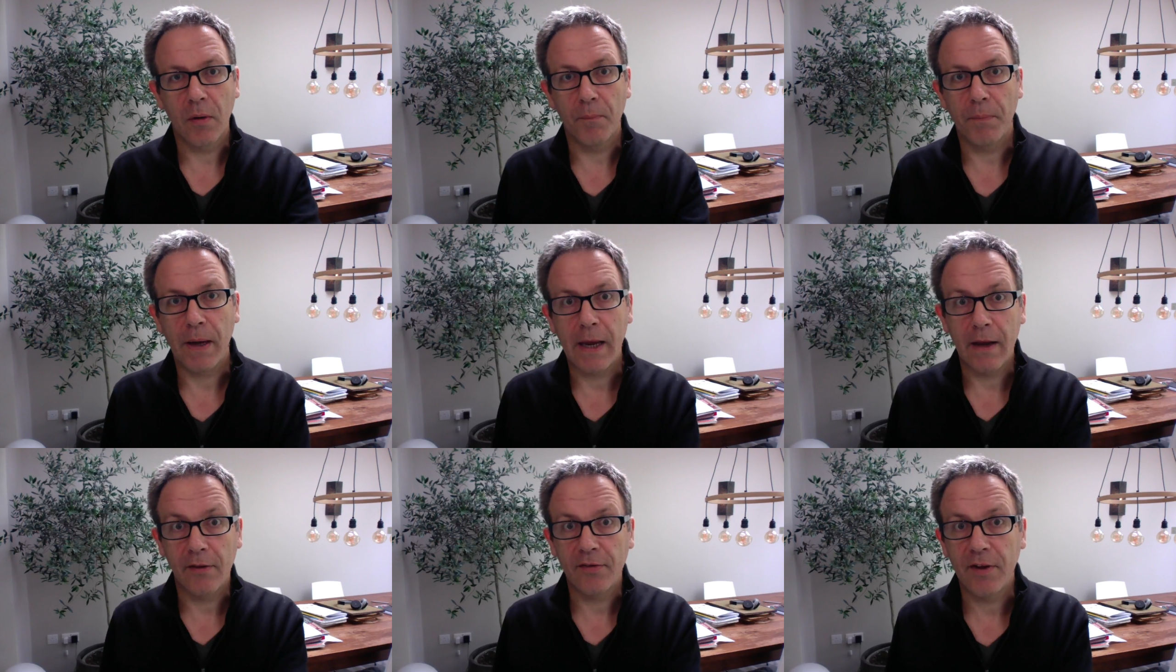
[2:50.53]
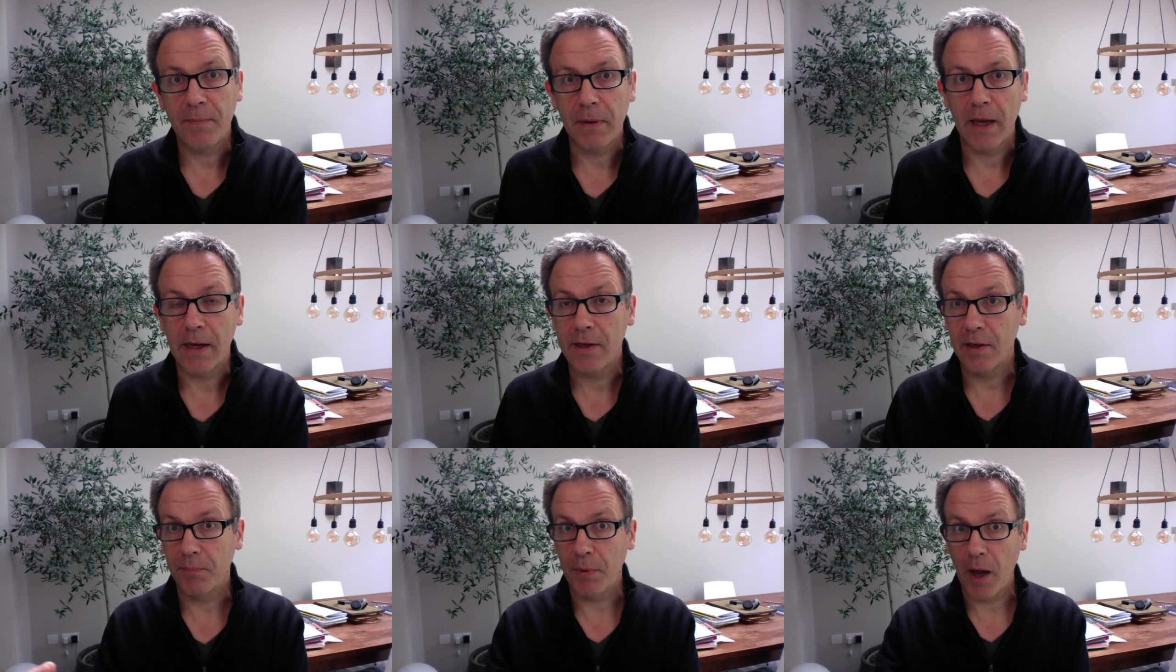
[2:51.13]
been
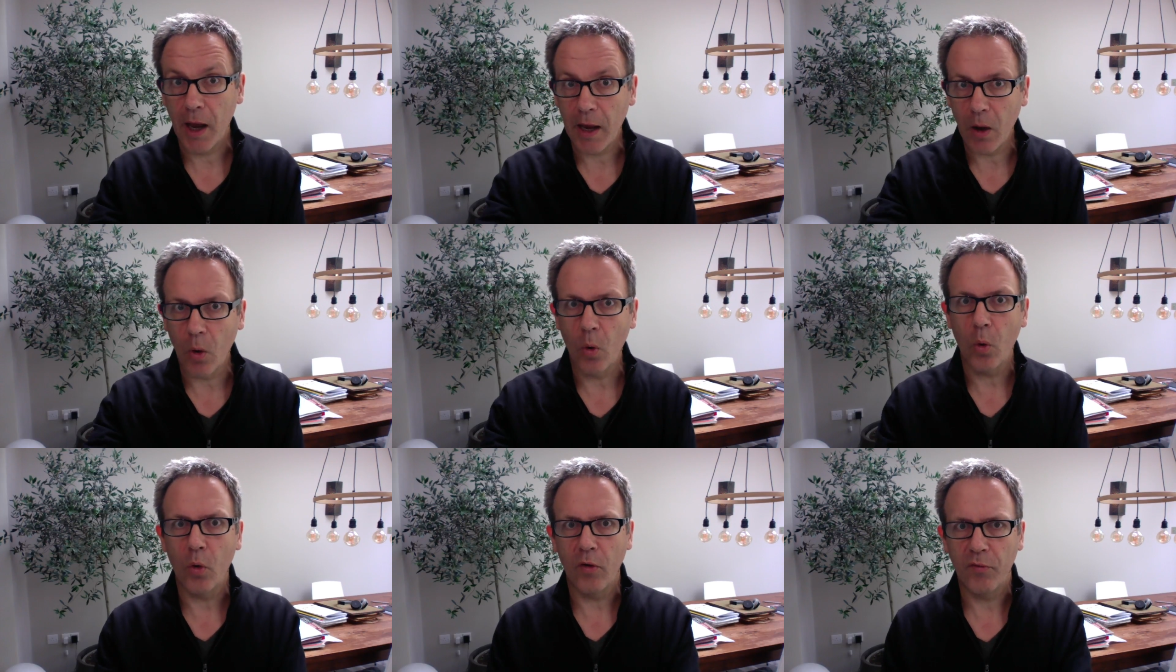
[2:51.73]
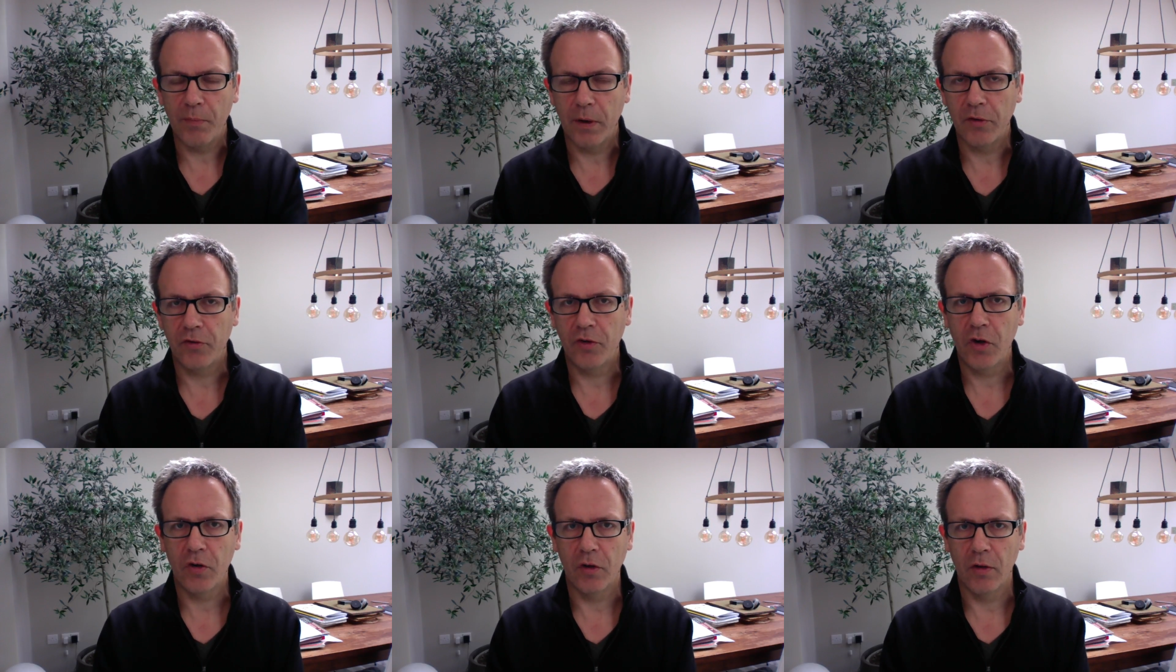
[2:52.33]
assimilated by all of my
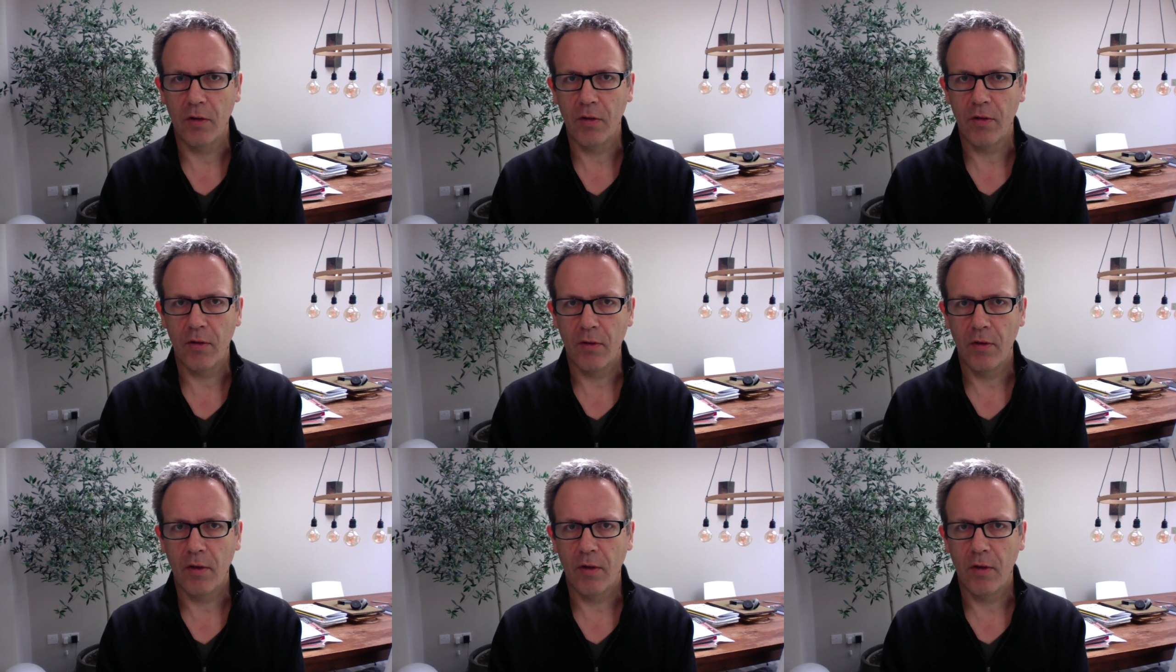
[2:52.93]
students?